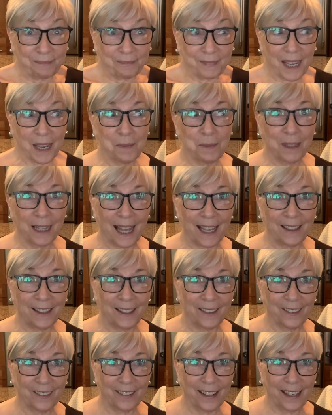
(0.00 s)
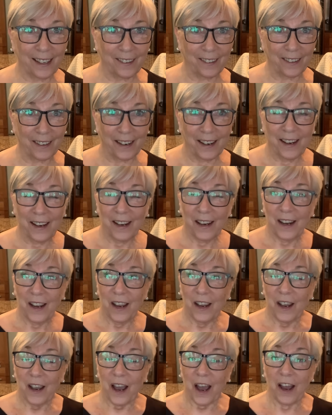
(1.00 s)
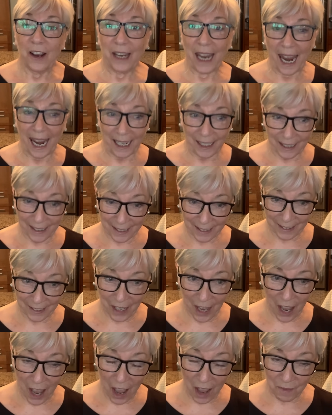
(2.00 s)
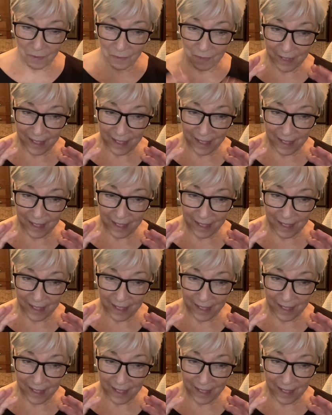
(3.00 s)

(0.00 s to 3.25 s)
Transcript: I'm glad that you're here. Okay, um,